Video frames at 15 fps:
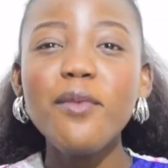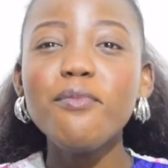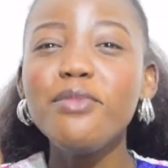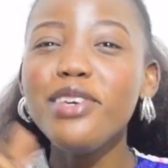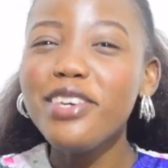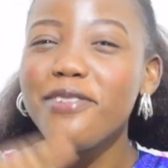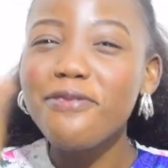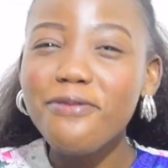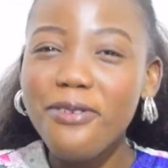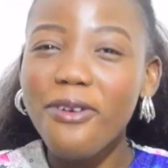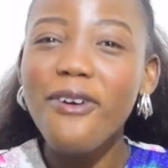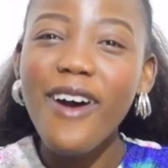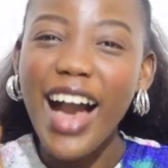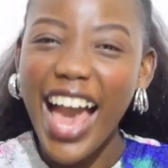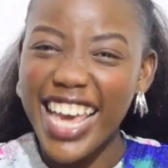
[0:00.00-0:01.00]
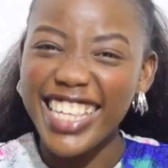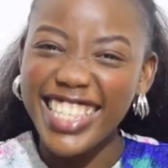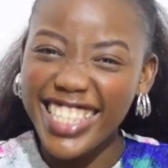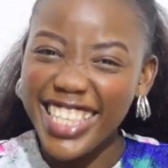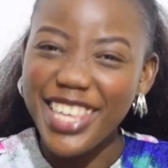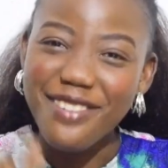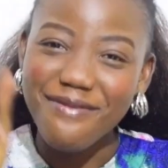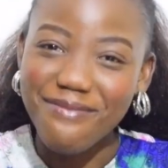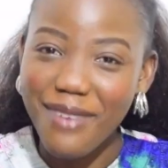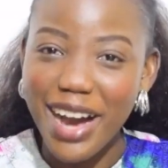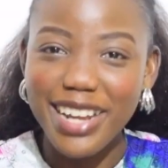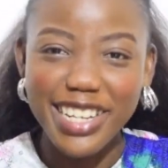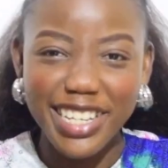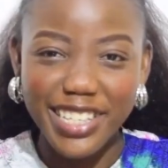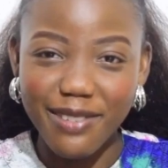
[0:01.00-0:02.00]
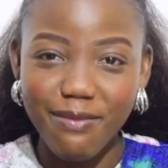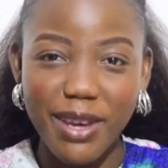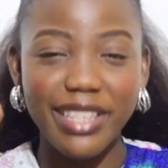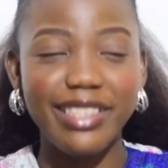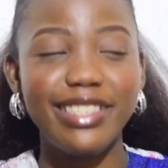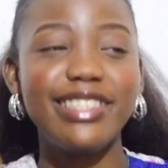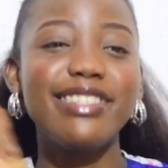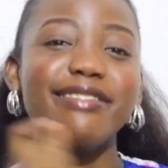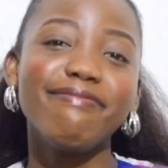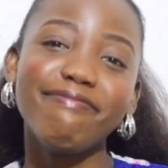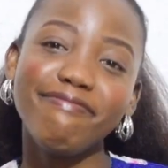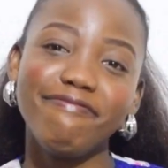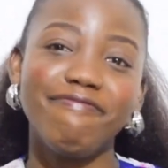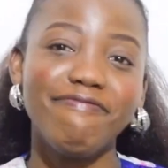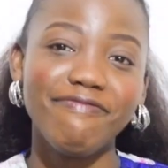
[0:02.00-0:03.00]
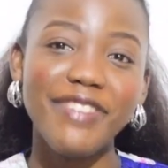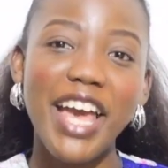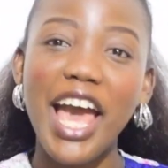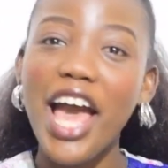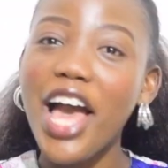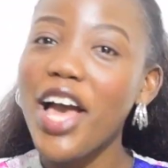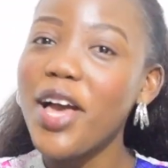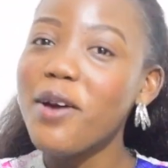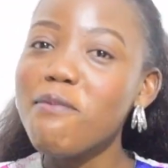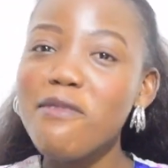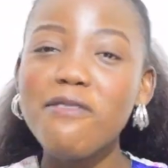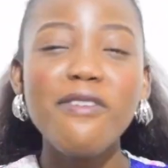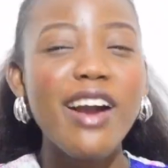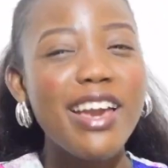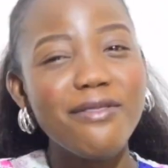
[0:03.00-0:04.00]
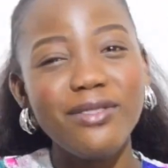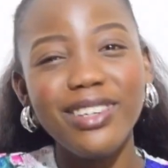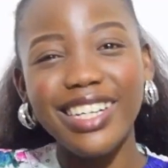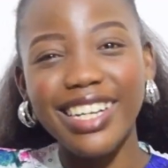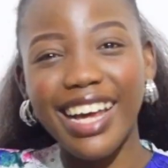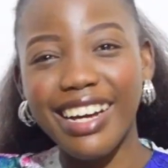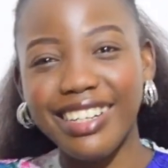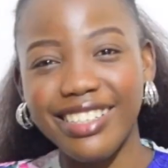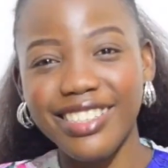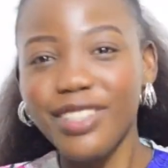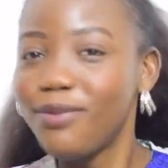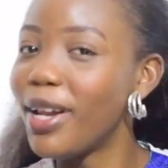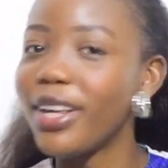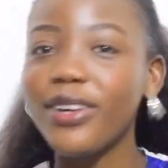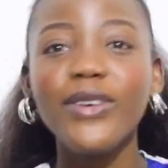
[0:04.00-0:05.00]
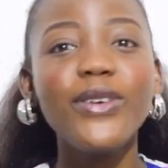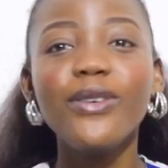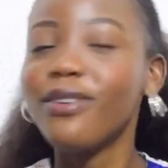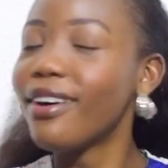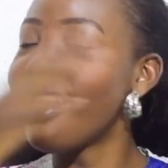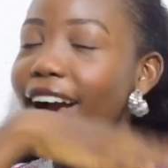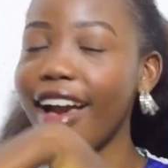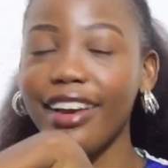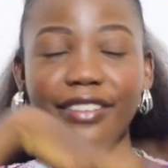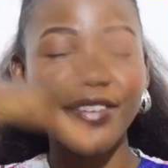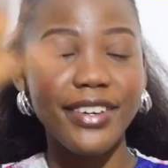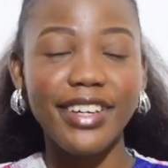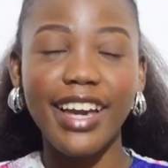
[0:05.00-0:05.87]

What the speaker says: Before I see management, before I even land, like, oh, agree.